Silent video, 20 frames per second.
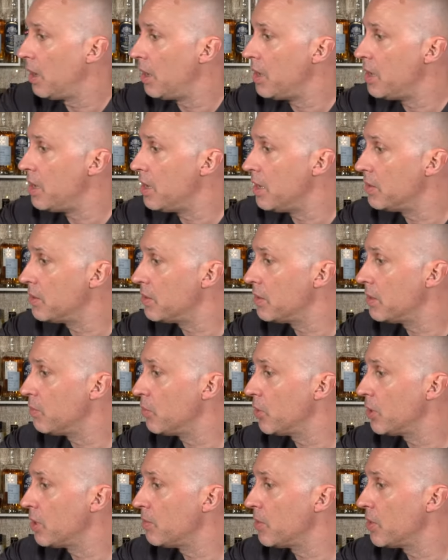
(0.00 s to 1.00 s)
is the,
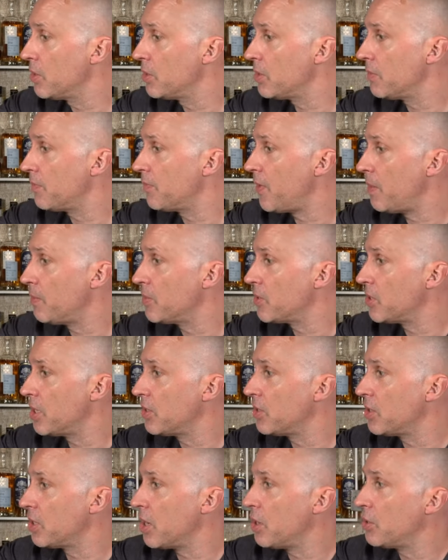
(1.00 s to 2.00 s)
one of the most famous
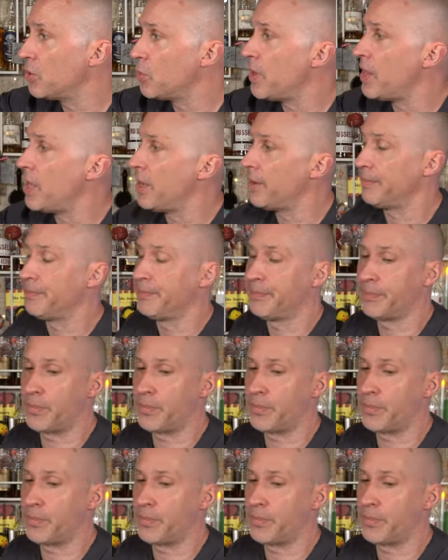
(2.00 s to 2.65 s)
things that goes with it